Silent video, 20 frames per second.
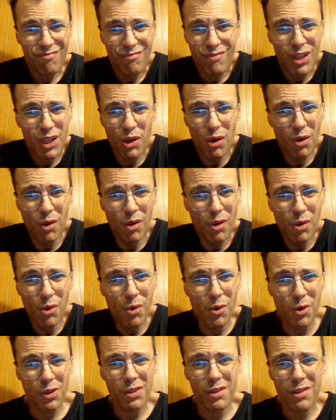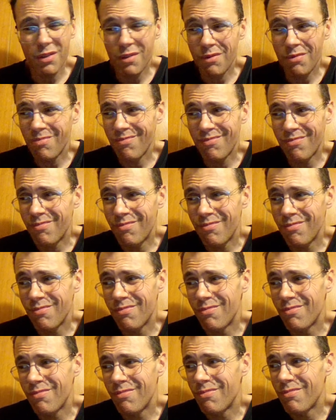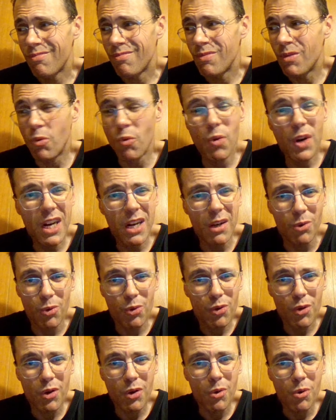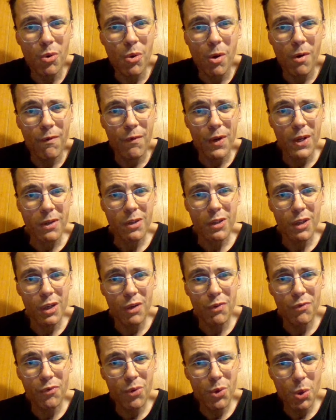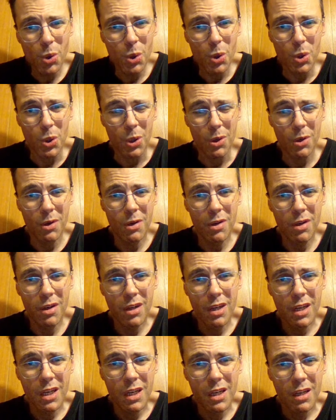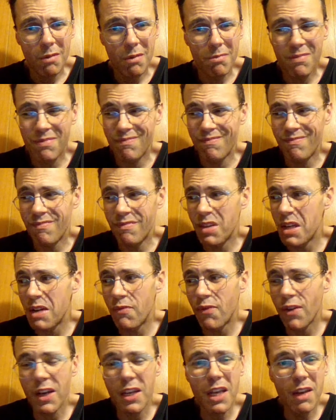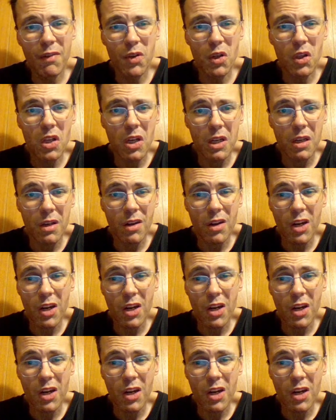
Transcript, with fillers: You lose the will to go cook for yourself too. Mm-hmm. if I give you the